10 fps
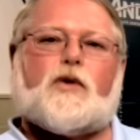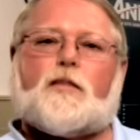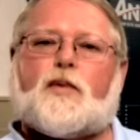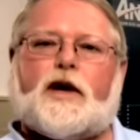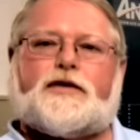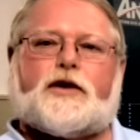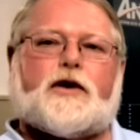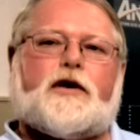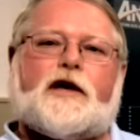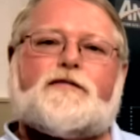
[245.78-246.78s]
or print the
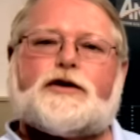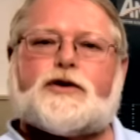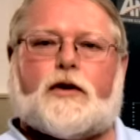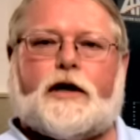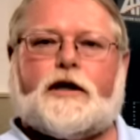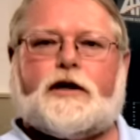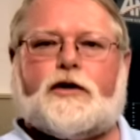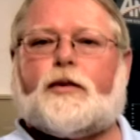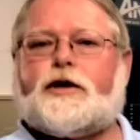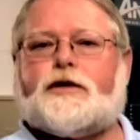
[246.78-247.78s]
current inventory, you
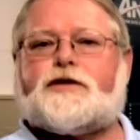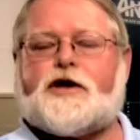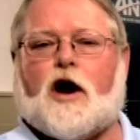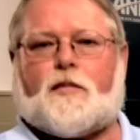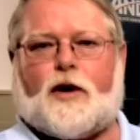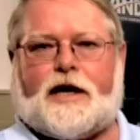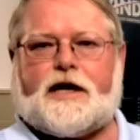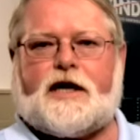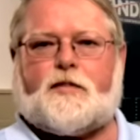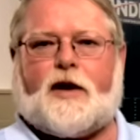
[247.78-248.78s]
will use the operating
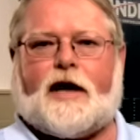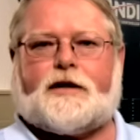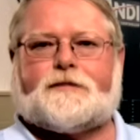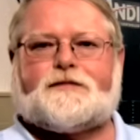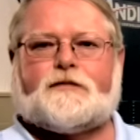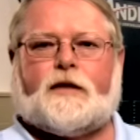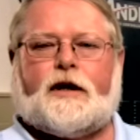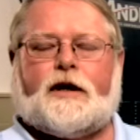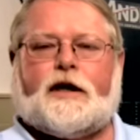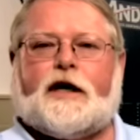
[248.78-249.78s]
keypad.
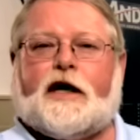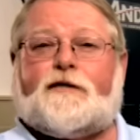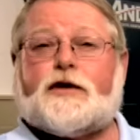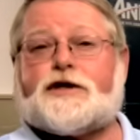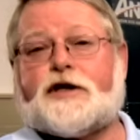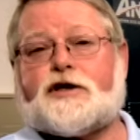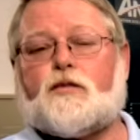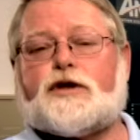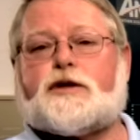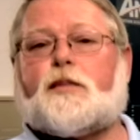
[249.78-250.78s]
If your system
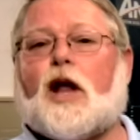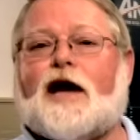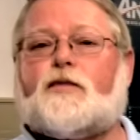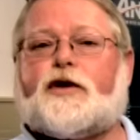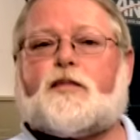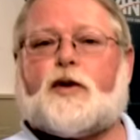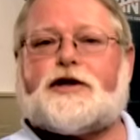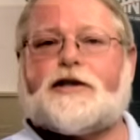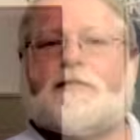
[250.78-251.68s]
was supplied with a printer,